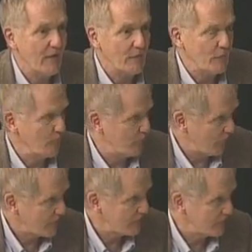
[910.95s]
your
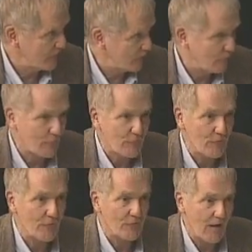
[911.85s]
book
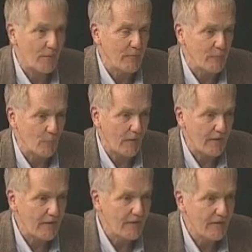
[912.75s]
series up and
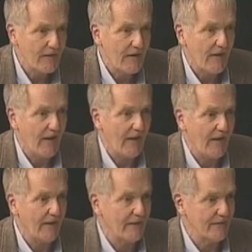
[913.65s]
running,
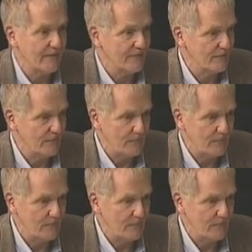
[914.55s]
and